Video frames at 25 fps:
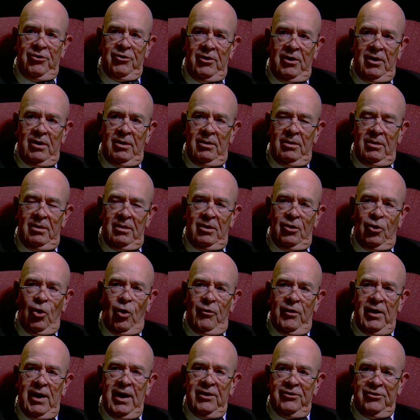
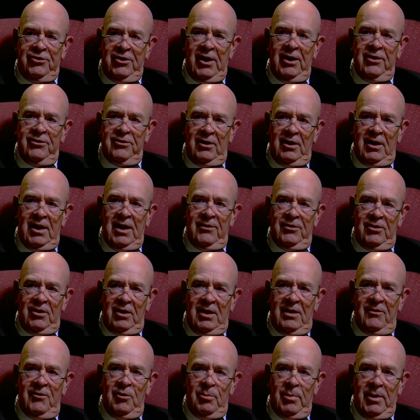COVID has changed the lives of
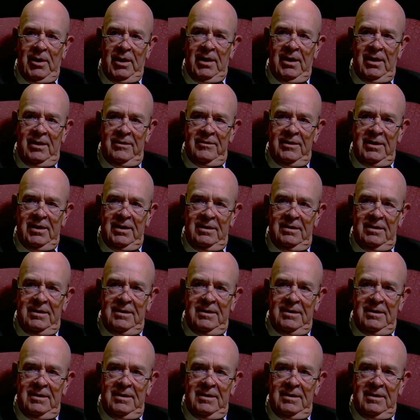everybody, hasn't it?